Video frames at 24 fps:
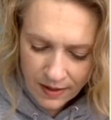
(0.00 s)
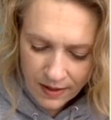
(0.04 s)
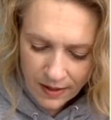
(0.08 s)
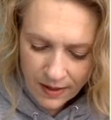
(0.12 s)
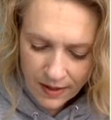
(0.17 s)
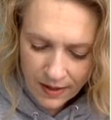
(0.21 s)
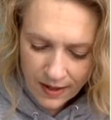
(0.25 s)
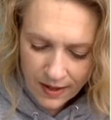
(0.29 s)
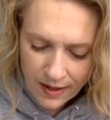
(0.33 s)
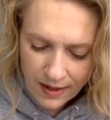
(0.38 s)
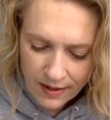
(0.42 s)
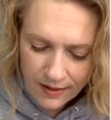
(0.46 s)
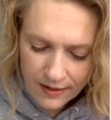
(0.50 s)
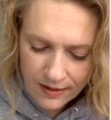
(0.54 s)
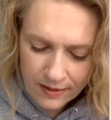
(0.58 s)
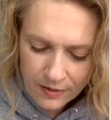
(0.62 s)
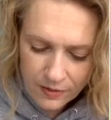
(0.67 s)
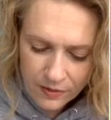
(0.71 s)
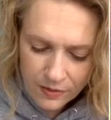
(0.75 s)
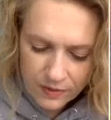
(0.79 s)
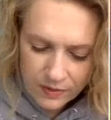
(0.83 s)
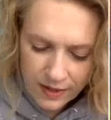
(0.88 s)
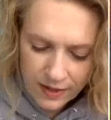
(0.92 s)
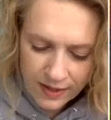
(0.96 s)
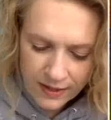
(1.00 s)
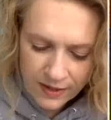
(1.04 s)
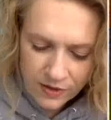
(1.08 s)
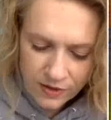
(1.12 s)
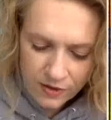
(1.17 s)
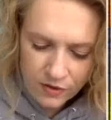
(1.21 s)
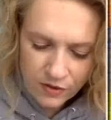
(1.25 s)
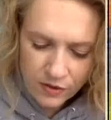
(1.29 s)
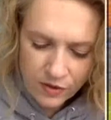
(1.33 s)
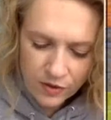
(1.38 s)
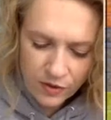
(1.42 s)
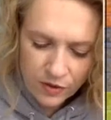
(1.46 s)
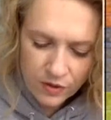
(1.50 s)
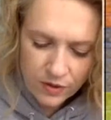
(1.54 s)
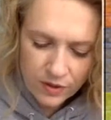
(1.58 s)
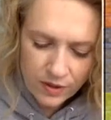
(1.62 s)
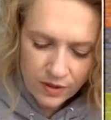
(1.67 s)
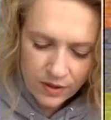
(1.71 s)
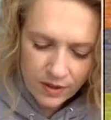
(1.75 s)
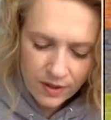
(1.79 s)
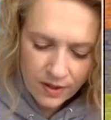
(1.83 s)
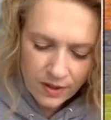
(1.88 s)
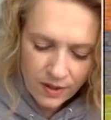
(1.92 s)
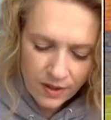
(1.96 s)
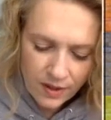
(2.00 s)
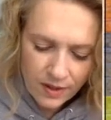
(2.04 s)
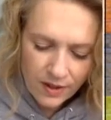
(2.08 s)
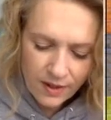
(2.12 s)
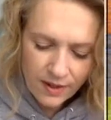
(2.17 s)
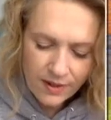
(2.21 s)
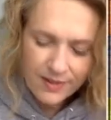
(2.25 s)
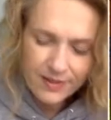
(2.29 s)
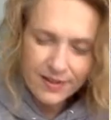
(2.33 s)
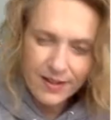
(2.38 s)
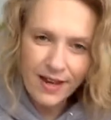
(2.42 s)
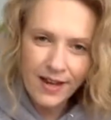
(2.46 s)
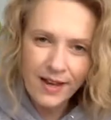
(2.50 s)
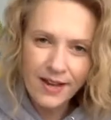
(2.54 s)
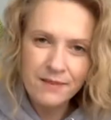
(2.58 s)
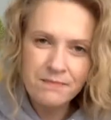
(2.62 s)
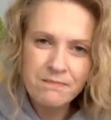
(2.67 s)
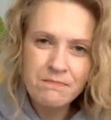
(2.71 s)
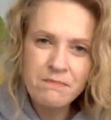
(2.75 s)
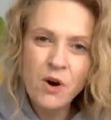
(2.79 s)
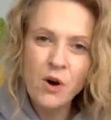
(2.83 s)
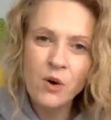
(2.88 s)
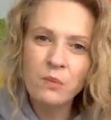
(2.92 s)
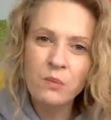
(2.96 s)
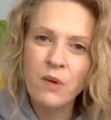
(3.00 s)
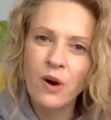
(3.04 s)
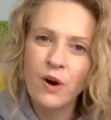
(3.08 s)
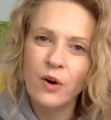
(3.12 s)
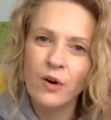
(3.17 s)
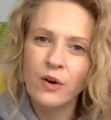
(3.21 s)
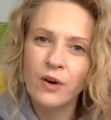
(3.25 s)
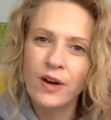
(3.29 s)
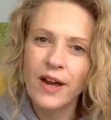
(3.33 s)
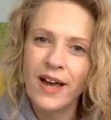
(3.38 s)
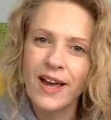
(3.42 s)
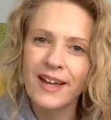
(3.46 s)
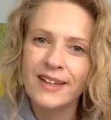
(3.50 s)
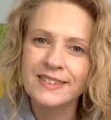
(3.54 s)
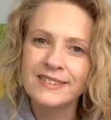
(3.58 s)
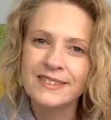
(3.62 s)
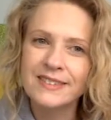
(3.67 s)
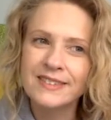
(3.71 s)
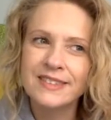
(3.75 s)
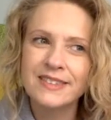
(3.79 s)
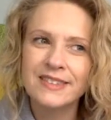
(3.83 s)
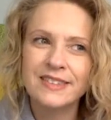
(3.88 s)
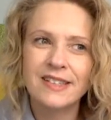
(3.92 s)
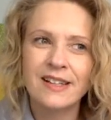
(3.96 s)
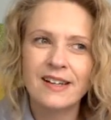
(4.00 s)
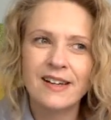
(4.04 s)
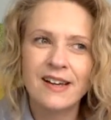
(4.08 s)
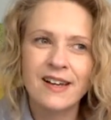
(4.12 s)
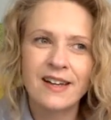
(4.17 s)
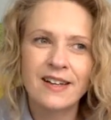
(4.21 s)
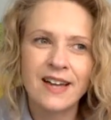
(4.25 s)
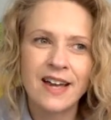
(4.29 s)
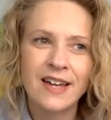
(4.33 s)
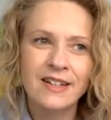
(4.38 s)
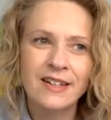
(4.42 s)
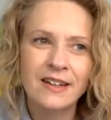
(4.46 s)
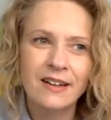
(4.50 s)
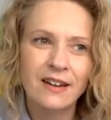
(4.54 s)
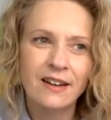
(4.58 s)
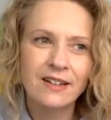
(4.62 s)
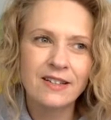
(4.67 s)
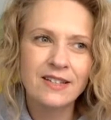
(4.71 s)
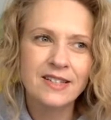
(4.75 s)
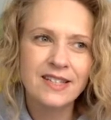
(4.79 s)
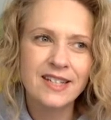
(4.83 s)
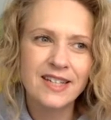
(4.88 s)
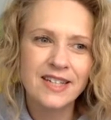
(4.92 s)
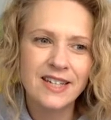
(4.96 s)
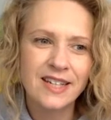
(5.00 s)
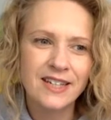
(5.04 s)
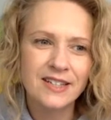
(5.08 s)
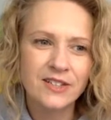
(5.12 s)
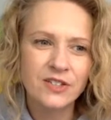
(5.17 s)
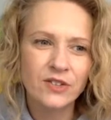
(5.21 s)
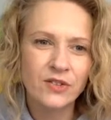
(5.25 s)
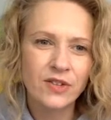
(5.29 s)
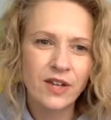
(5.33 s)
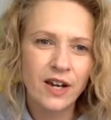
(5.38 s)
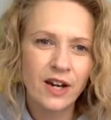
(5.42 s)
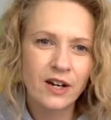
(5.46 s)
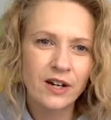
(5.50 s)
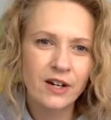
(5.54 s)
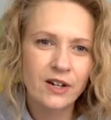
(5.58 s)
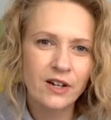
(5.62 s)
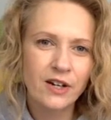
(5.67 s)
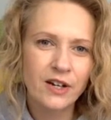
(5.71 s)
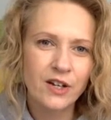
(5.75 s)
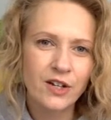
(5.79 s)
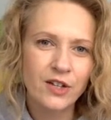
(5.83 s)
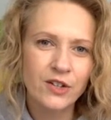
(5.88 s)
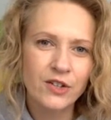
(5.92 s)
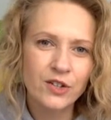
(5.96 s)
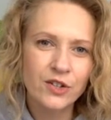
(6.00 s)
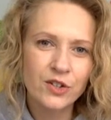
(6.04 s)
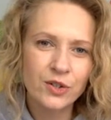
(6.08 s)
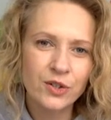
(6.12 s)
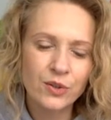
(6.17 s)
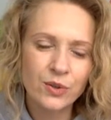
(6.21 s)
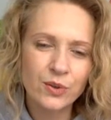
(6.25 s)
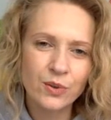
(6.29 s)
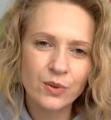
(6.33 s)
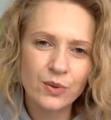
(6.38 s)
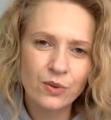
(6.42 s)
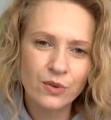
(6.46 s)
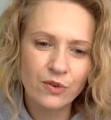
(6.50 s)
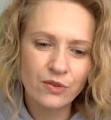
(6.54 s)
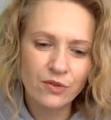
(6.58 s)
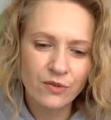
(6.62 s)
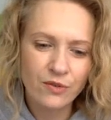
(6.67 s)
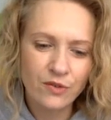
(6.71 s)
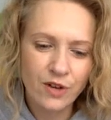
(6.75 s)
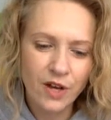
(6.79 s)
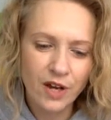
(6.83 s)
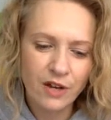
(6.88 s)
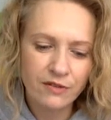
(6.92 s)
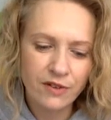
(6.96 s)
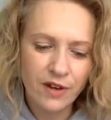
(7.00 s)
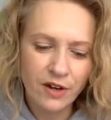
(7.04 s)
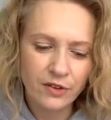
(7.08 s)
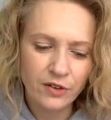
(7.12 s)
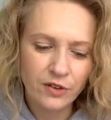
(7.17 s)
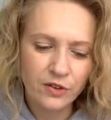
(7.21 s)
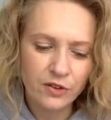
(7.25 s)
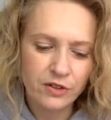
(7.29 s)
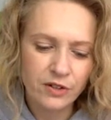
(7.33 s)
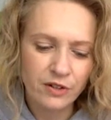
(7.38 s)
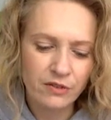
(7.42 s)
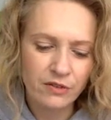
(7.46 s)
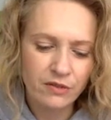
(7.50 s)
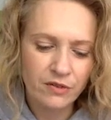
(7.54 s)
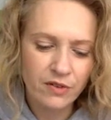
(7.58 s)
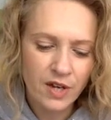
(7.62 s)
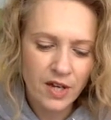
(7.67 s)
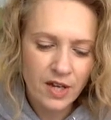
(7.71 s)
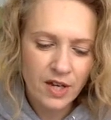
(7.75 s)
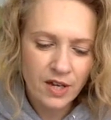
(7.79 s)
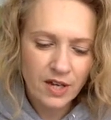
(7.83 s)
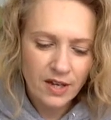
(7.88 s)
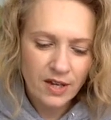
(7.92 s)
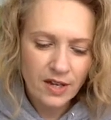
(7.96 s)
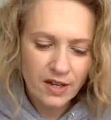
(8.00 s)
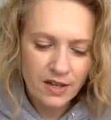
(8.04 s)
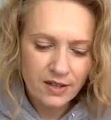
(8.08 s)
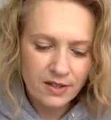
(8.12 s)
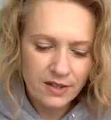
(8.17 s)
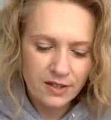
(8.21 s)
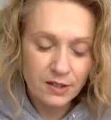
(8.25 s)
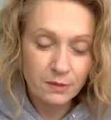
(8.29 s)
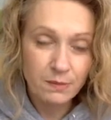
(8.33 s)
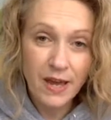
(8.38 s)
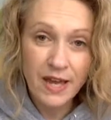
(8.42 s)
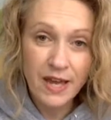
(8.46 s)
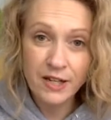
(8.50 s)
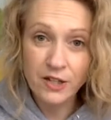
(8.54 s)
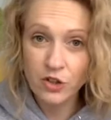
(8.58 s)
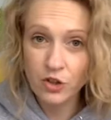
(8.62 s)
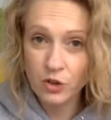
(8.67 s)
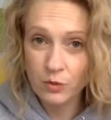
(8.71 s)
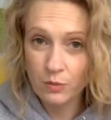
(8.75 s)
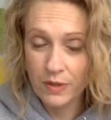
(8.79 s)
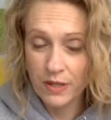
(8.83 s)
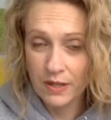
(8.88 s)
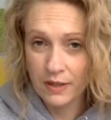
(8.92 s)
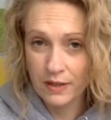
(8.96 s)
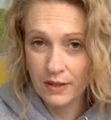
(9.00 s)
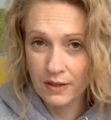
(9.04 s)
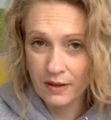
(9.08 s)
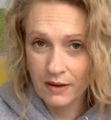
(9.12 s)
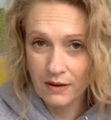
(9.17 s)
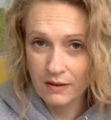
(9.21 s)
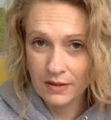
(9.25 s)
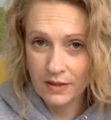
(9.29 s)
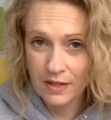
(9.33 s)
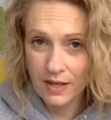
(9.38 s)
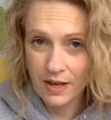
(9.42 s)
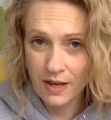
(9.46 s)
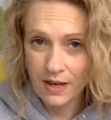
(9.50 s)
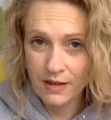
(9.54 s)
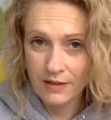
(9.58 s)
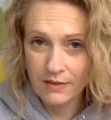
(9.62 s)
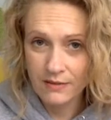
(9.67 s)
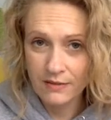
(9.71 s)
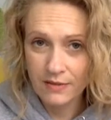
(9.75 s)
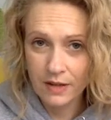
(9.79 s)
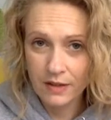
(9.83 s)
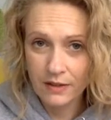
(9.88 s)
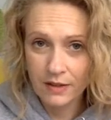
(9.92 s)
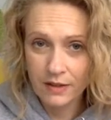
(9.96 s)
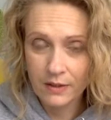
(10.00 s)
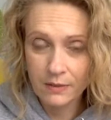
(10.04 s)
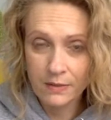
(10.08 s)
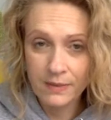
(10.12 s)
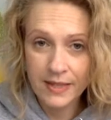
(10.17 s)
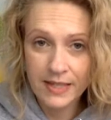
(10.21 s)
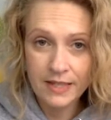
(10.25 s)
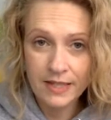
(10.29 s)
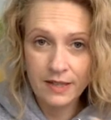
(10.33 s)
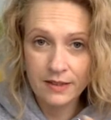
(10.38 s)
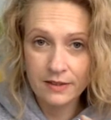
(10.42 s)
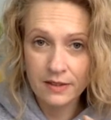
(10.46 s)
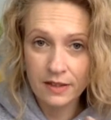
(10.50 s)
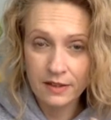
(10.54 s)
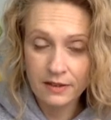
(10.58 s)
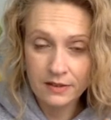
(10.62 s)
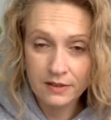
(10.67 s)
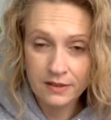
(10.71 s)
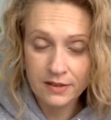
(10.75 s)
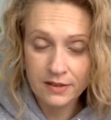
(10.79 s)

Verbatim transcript: uh, there, I interviewed uh, Momo and uh, Ana Garcia. So they're uh, two founders of the Spanish-speaking art hive, La Comunidad